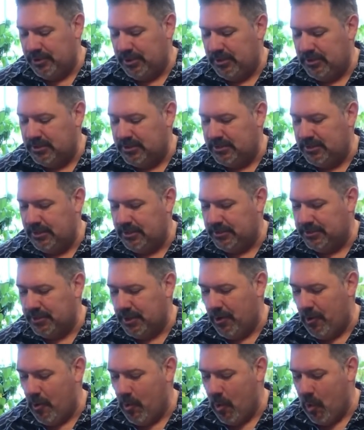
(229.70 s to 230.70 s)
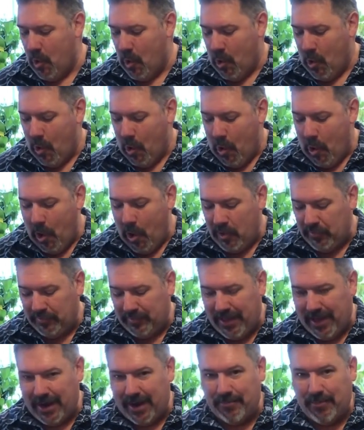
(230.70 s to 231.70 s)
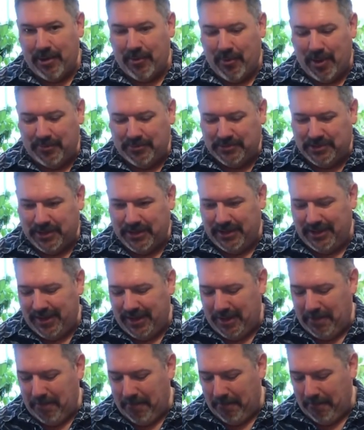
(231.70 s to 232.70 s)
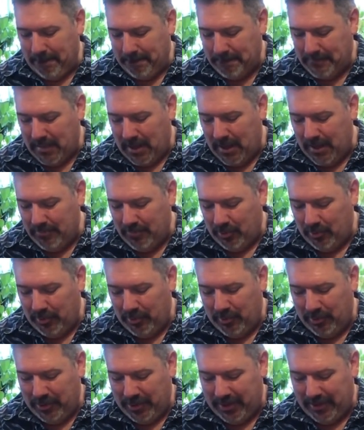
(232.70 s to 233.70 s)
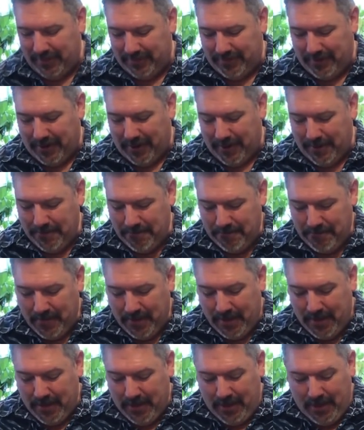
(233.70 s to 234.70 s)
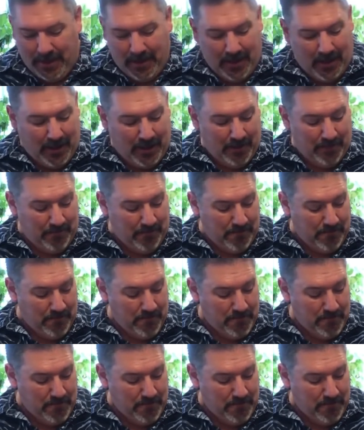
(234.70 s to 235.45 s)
of the steel toe. It's not on my website yet, but we will get it there. And